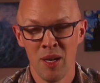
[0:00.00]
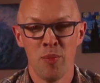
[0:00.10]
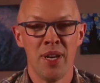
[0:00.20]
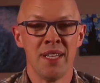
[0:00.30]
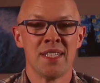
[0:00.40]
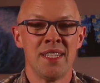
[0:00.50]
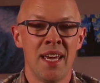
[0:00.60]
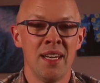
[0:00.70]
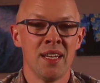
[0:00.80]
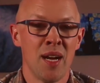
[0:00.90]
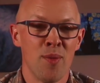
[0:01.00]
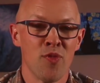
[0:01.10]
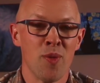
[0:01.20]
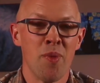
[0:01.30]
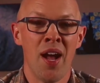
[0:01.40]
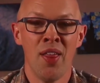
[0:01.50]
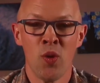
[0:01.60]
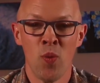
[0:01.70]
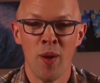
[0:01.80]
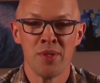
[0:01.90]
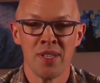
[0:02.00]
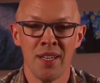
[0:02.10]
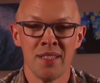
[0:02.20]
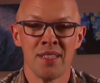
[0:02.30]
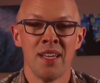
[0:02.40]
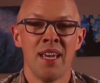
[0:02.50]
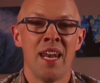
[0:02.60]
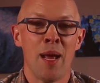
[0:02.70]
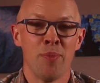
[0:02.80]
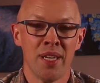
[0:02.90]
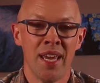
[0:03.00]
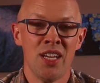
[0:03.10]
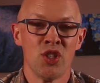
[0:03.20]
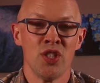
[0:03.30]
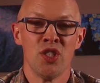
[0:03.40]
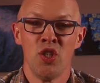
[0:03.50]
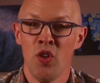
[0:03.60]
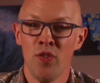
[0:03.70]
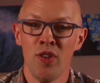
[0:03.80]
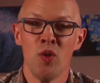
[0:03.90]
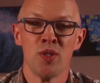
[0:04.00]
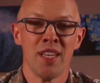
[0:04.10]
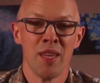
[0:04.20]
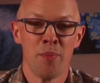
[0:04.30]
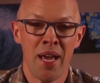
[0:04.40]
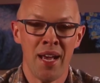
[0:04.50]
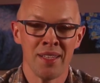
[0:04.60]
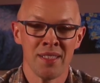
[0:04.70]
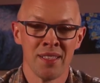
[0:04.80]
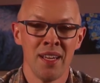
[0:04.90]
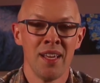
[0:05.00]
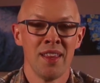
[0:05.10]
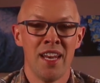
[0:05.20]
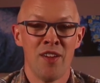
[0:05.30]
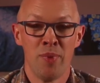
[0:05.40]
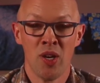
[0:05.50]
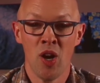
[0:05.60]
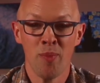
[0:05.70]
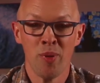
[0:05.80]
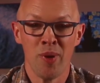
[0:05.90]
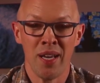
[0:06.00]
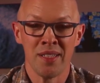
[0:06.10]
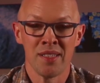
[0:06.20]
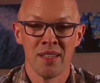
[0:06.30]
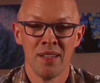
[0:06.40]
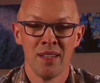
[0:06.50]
but instead come from other websites and applications you've used in the past that have been compromised.